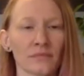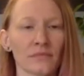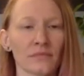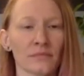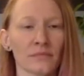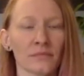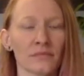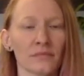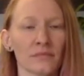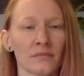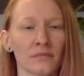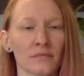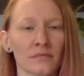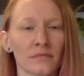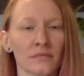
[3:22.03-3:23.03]

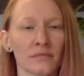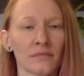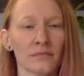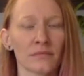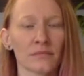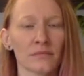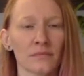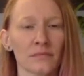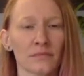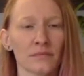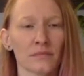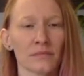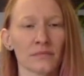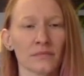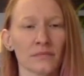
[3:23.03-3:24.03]

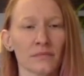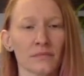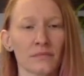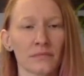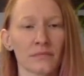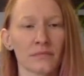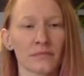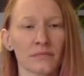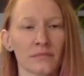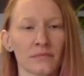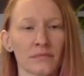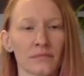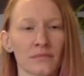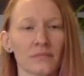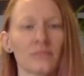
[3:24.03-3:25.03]

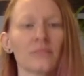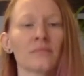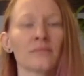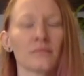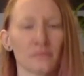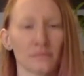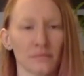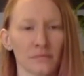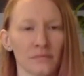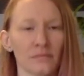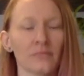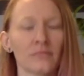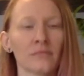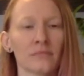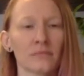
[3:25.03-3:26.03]

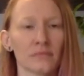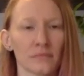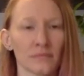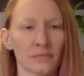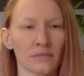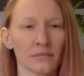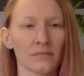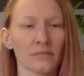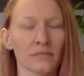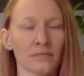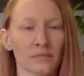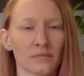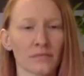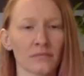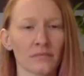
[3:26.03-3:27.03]

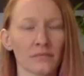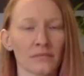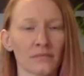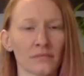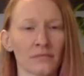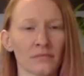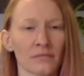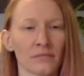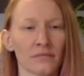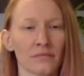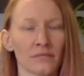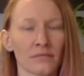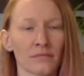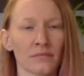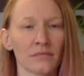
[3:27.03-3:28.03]

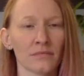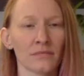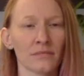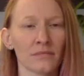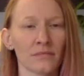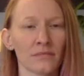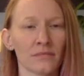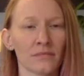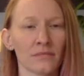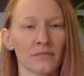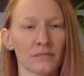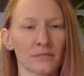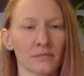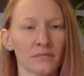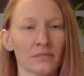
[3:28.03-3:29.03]

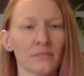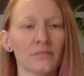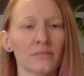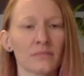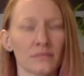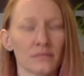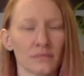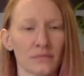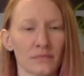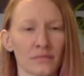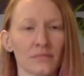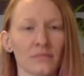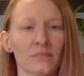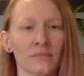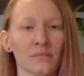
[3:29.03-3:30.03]
No words are spoken by the person on screen.